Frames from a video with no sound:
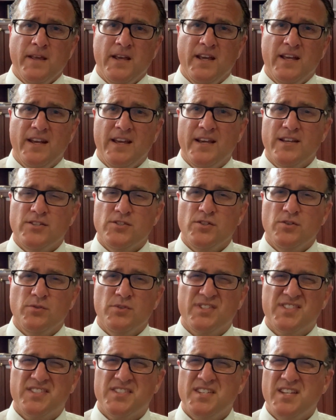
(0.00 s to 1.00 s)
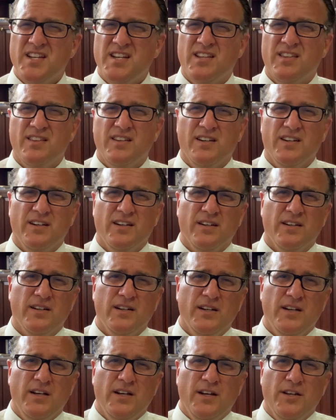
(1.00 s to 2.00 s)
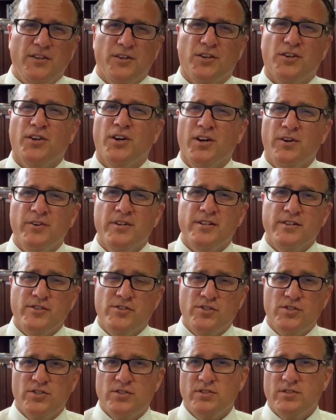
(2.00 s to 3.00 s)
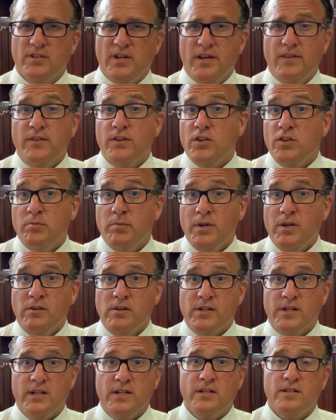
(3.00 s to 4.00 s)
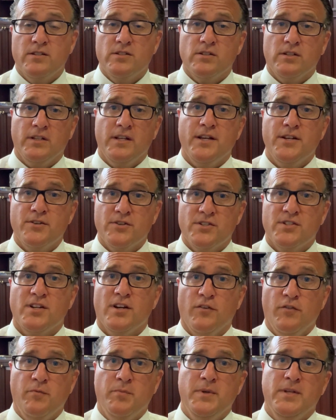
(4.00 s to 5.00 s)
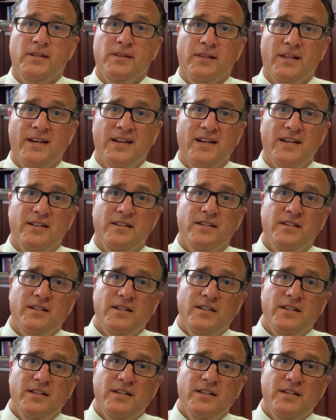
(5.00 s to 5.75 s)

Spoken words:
and as you seek the courage and the humility to let yourself be led